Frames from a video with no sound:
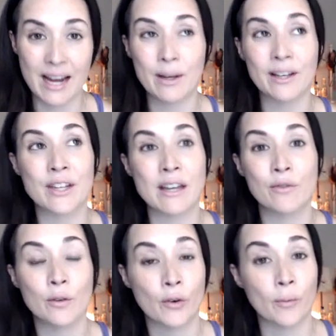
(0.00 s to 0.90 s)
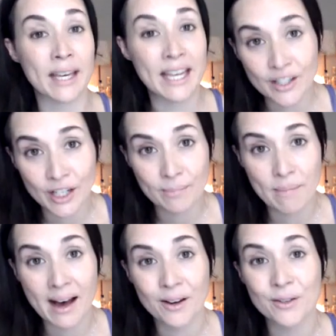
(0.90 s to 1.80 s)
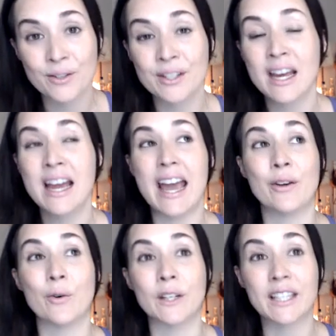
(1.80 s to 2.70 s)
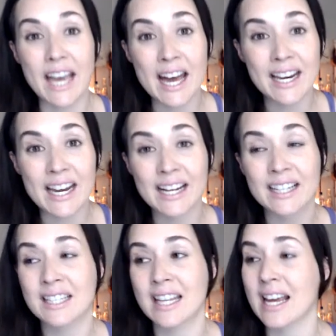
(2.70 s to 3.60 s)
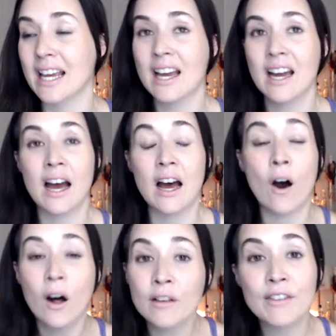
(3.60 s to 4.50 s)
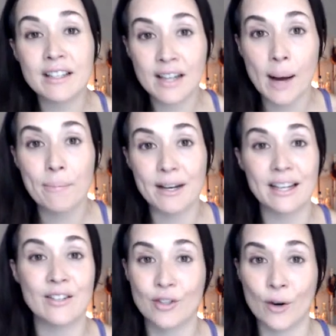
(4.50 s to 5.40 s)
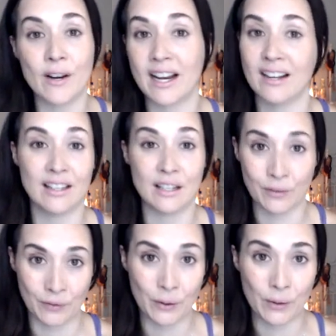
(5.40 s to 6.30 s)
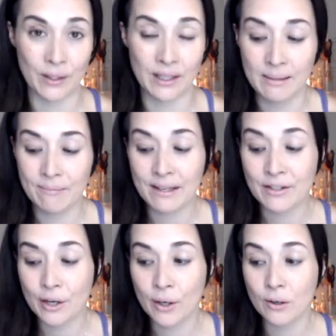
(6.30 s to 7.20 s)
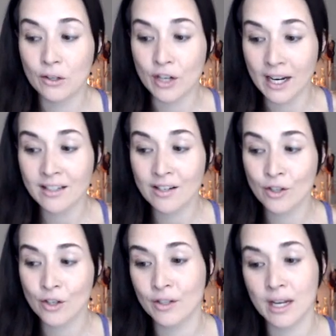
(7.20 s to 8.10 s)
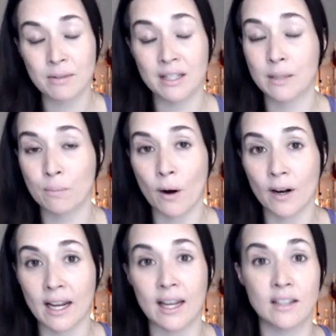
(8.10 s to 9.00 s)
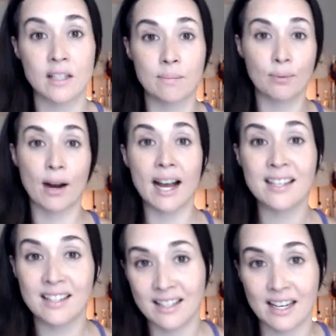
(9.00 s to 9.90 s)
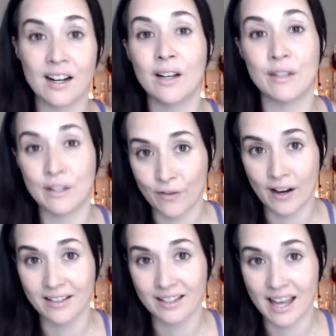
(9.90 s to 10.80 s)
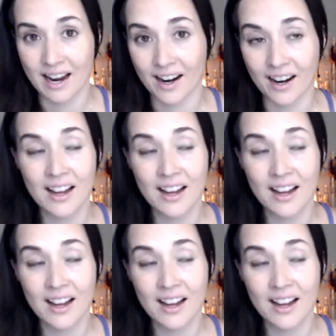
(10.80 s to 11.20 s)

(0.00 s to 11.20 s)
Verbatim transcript: We also had food from Kitchen Mouse and Organics. Like, all of these companies donated this food. So Jason shows up to this party, is surprised to see all of his friends there.